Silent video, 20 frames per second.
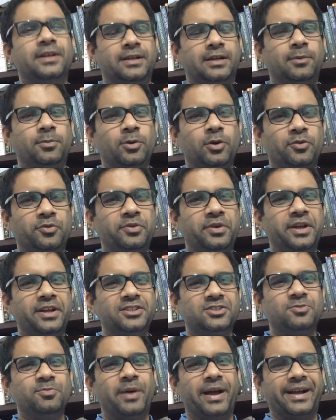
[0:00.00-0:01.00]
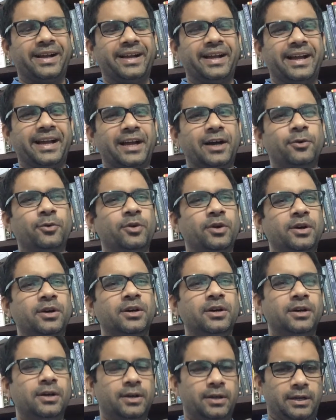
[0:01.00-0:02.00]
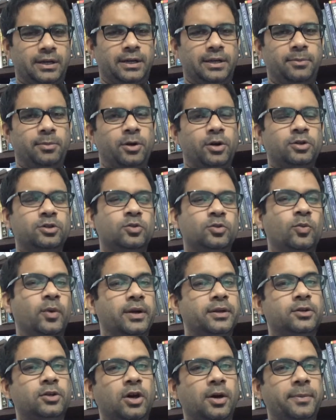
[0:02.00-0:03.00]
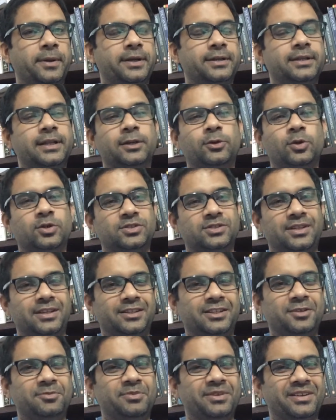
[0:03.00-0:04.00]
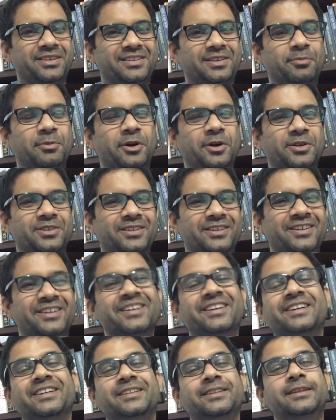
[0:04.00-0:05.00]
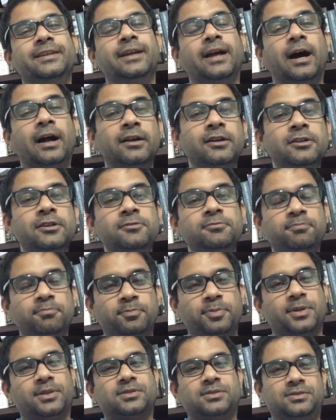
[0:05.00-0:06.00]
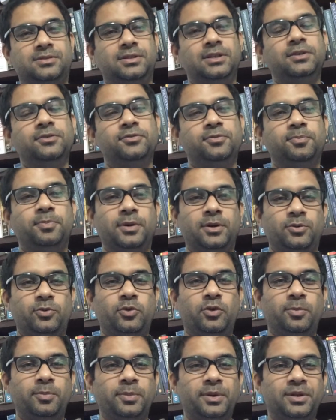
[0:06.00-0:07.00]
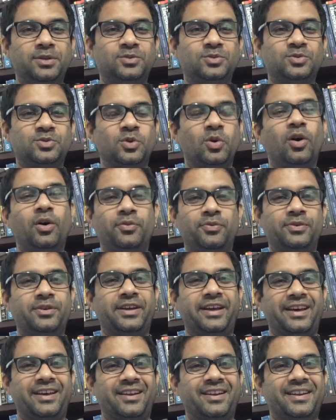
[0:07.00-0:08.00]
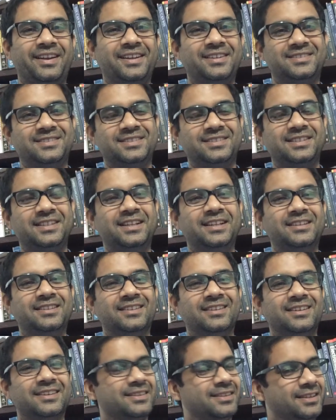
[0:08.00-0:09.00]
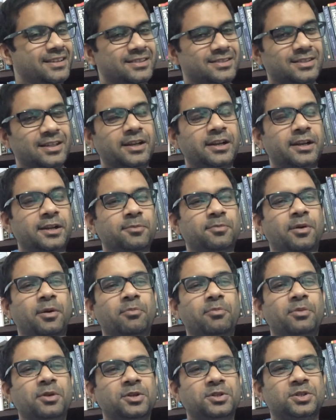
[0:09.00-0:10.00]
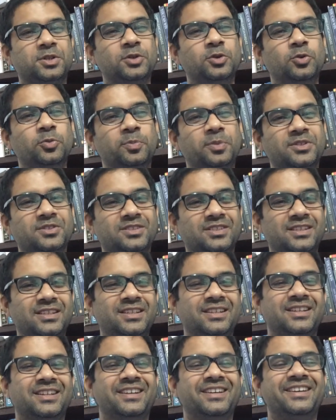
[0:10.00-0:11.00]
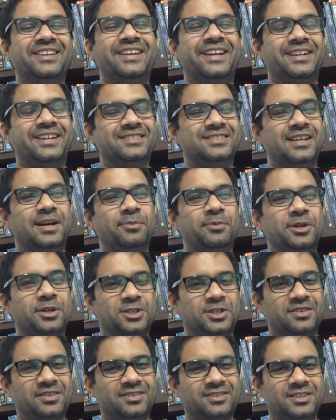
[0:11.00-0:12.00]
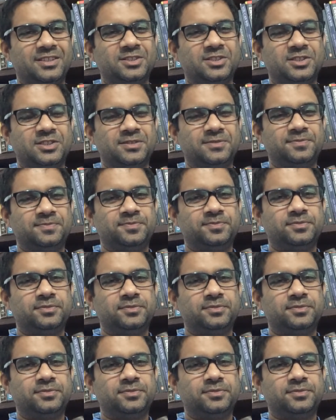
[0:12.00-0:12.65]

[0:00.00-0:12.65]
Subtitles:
couple of days back I have read about one topic that was nothing but about the unimpressive performance of Keralites in the recently published UPSC examination results.